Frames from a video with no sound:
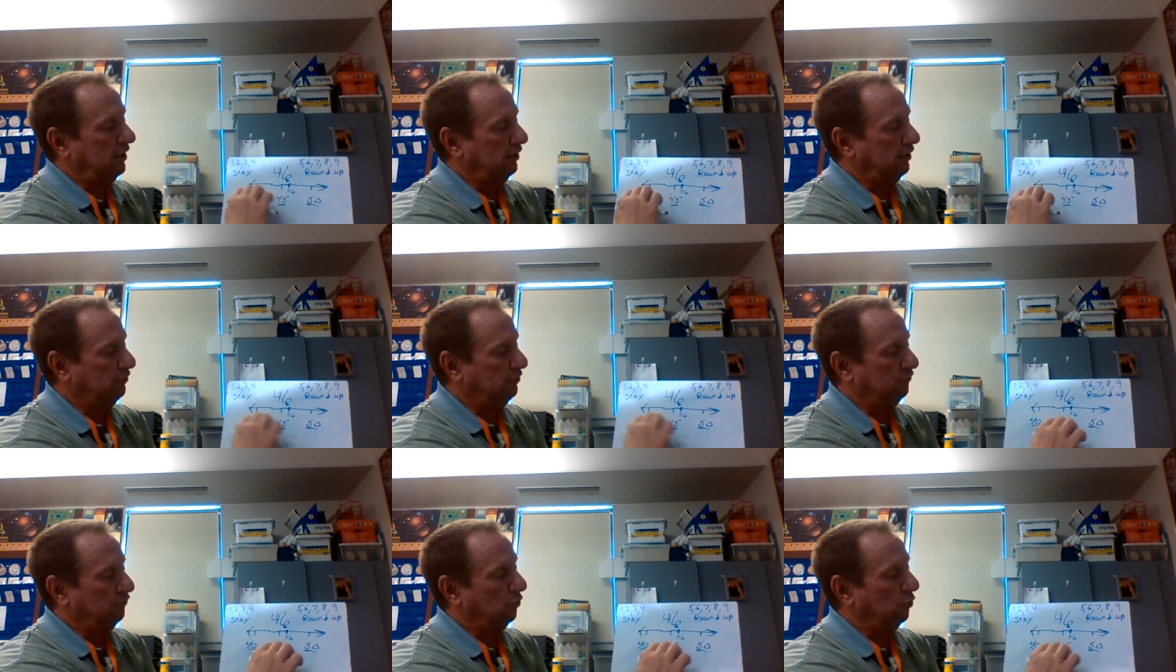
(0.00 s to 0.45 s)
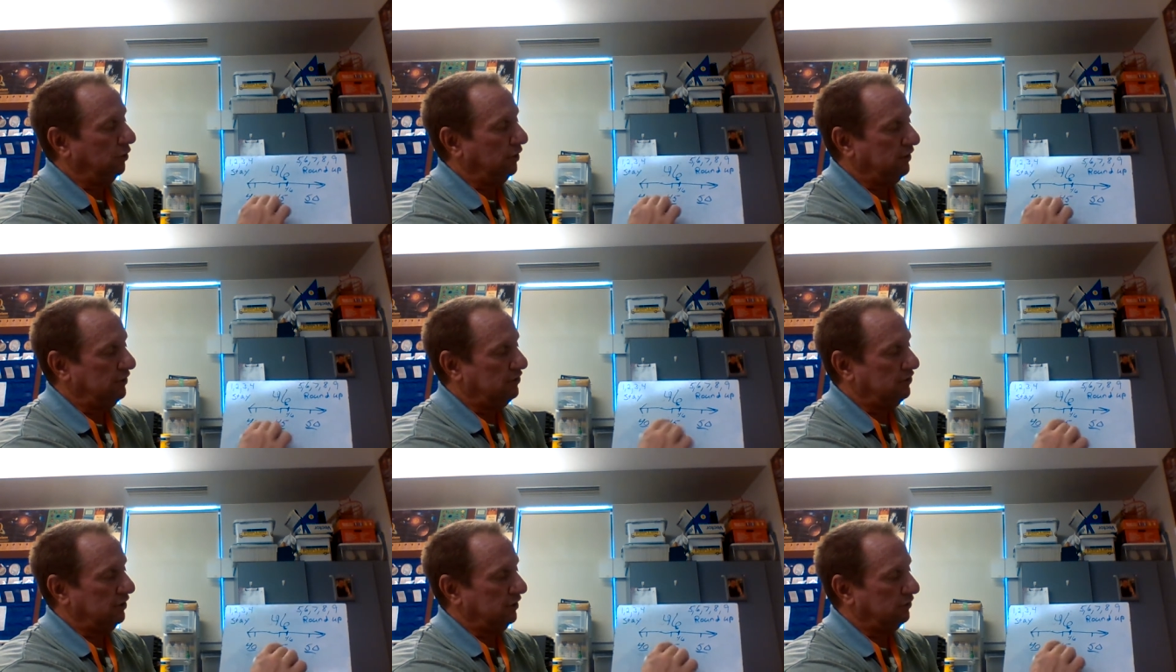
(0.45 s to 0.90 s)
is
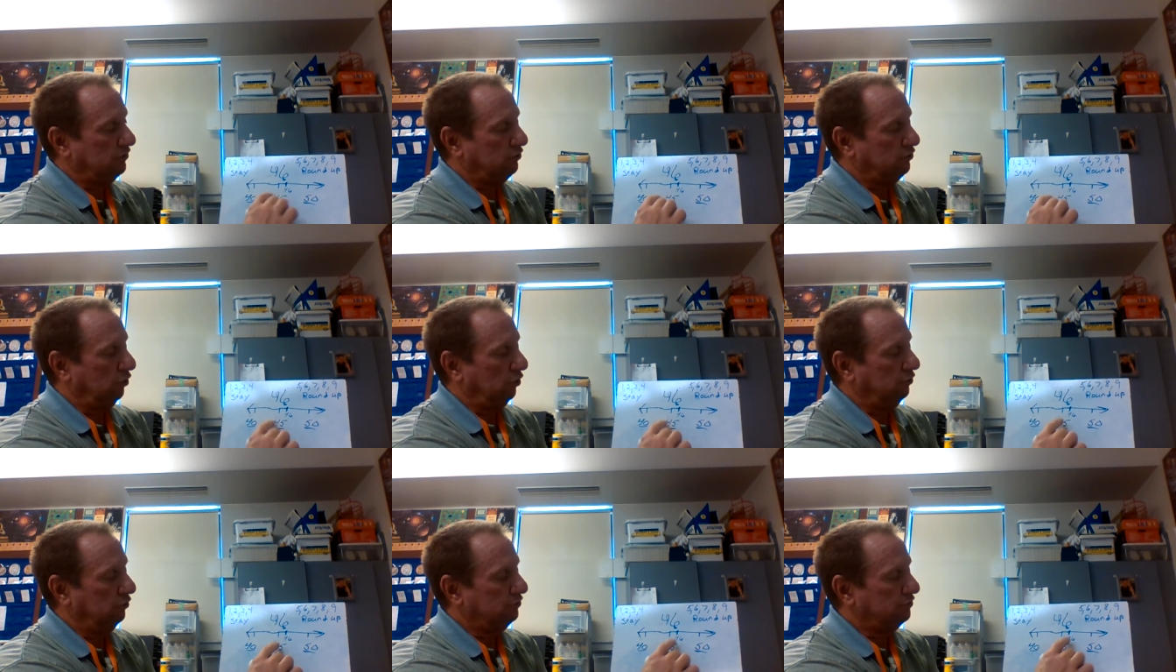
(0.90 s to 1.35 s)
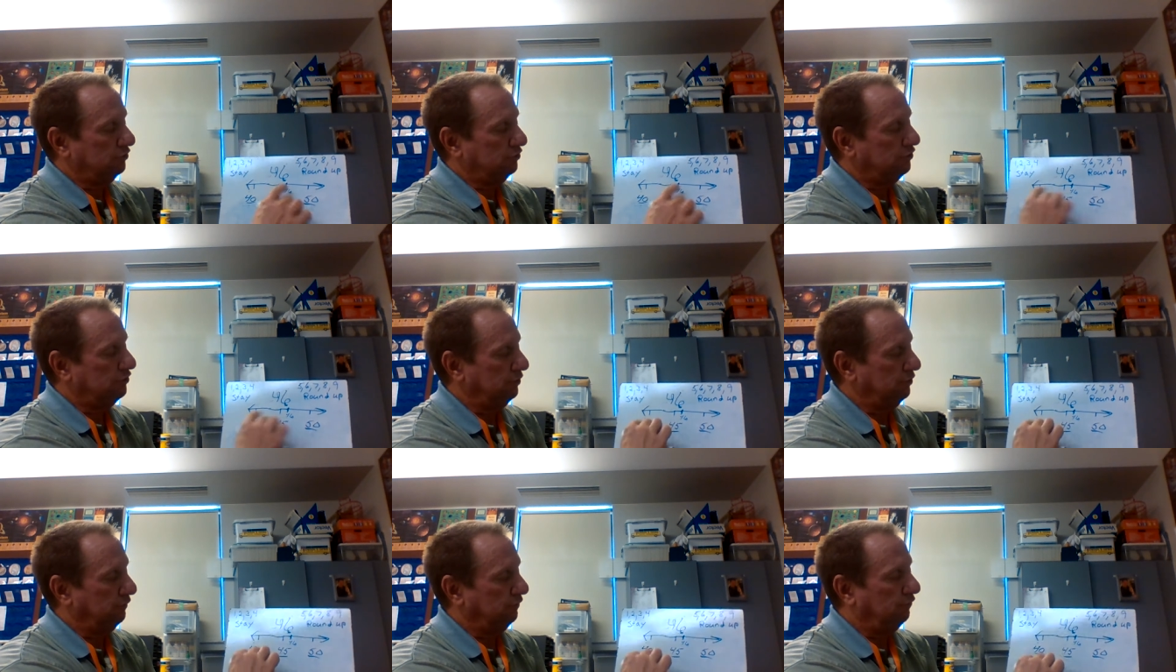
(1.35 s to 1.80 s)
46 closer
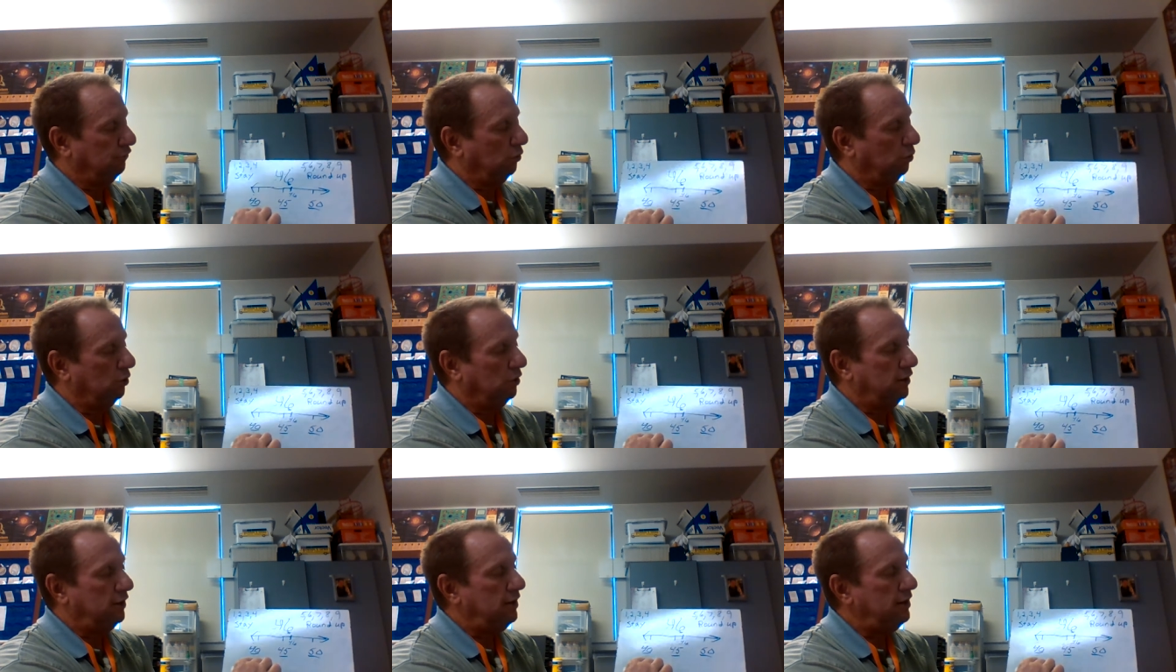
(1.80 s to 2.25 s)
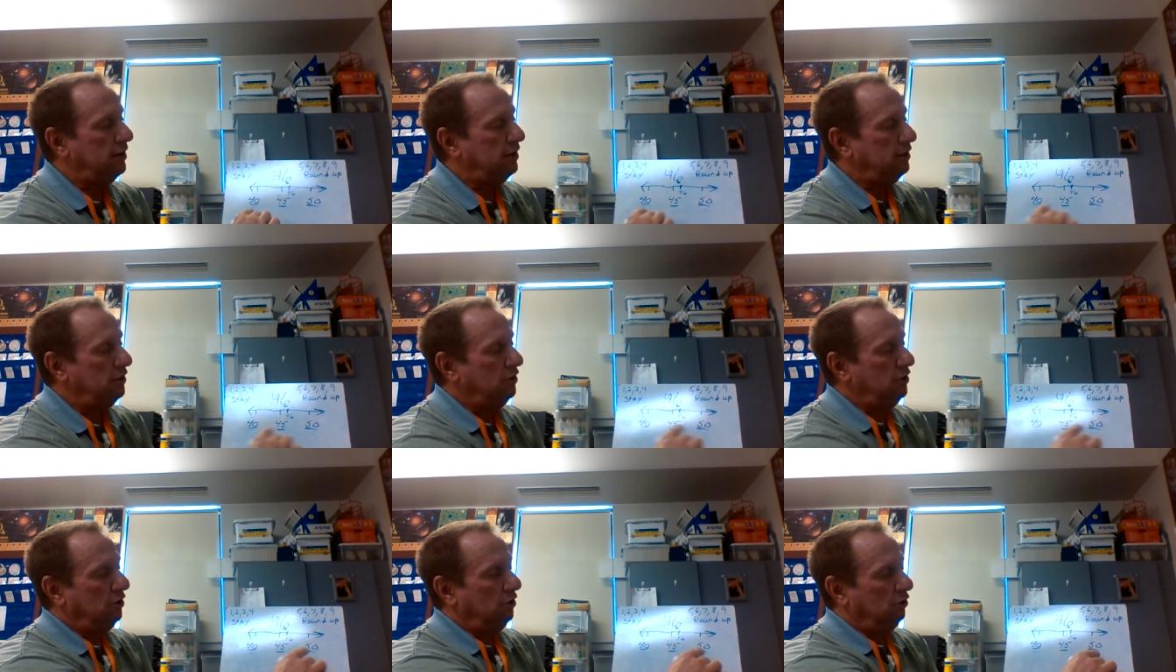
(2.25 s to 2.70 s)
to 40
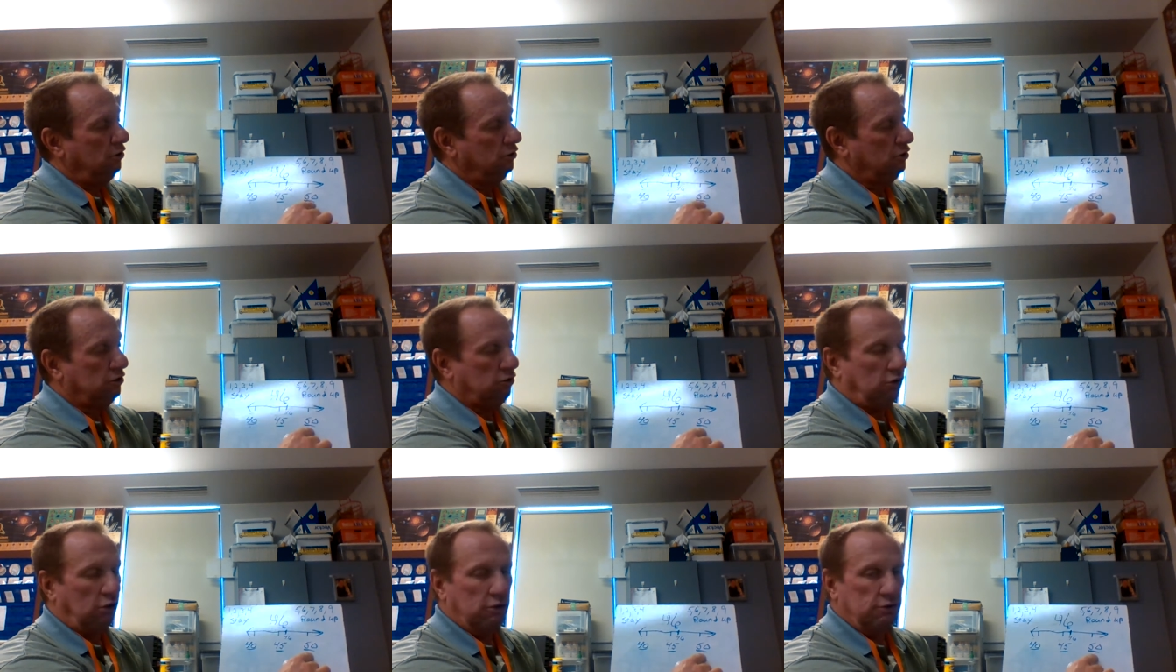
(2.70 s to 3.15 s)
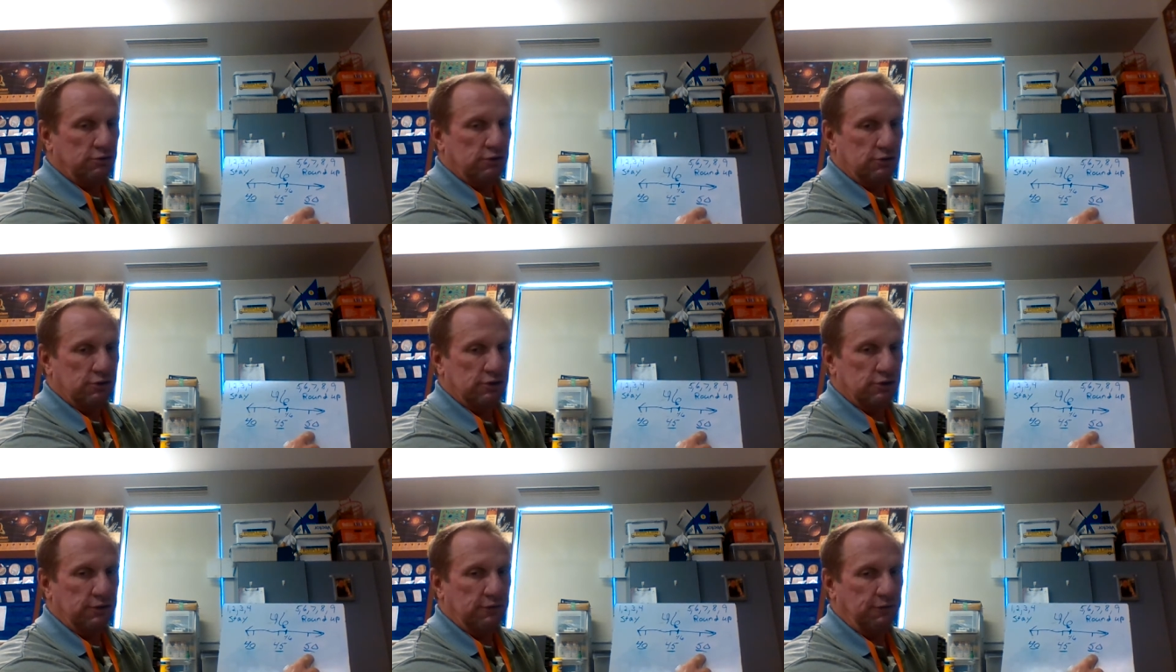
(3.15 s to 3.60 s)
or
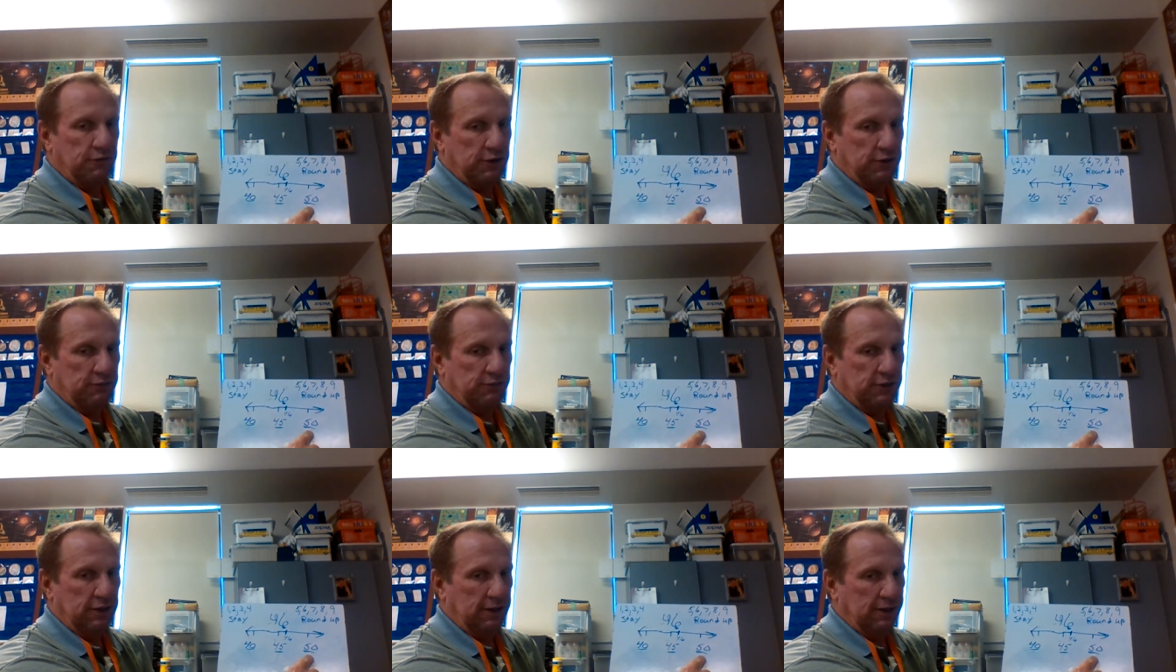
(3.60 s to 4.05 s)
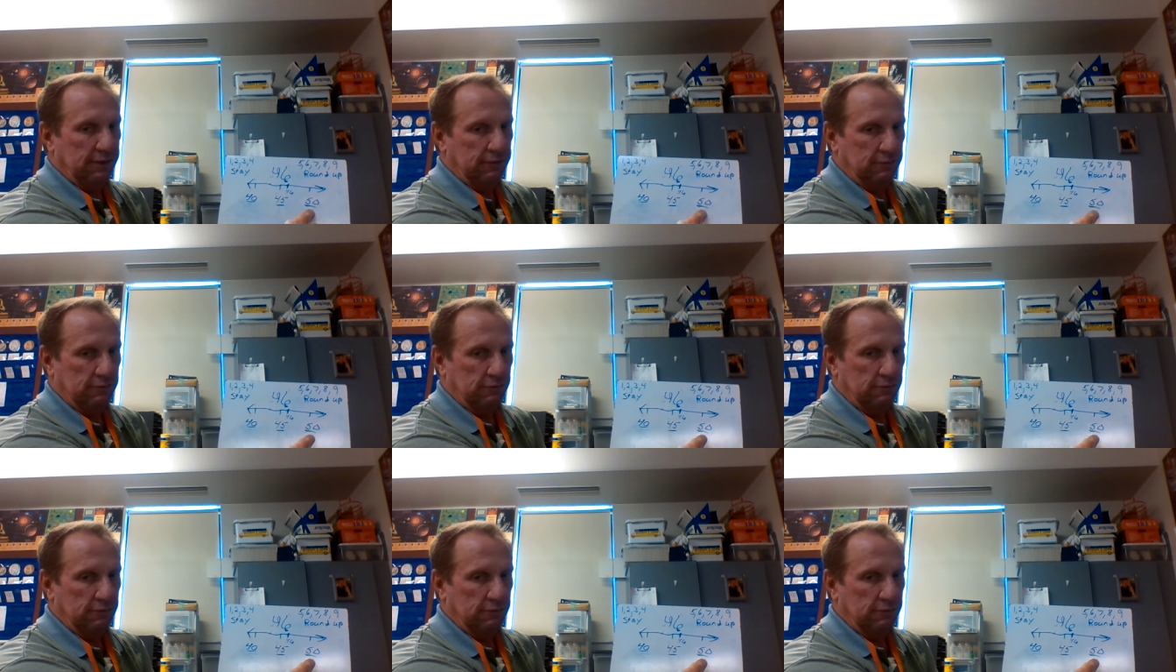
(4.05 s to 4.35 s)
closer to 50?